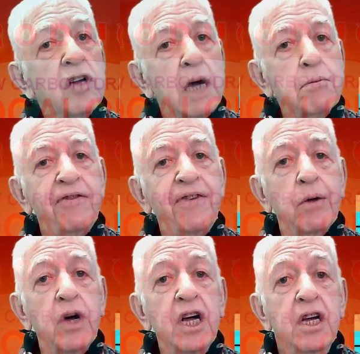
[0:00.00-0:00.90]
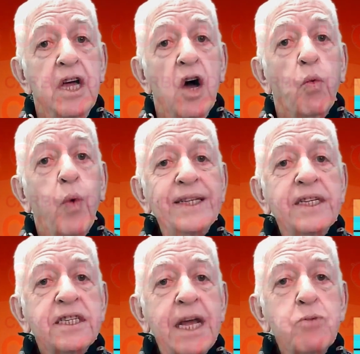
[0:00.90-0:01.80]
come off our
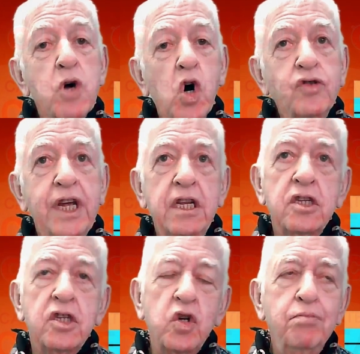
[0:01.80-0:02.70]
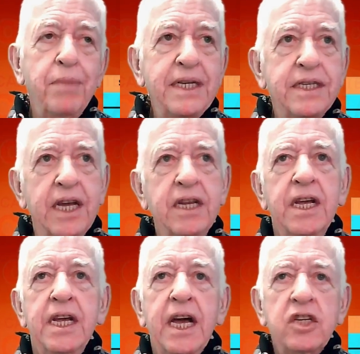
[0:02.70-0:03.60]
Wednesday morning Zoom meeting.
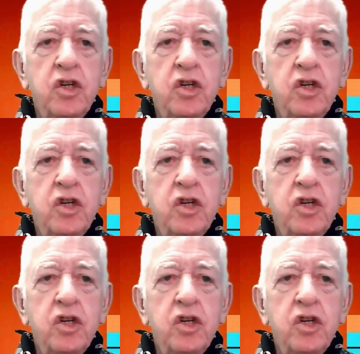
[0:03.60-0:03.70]
As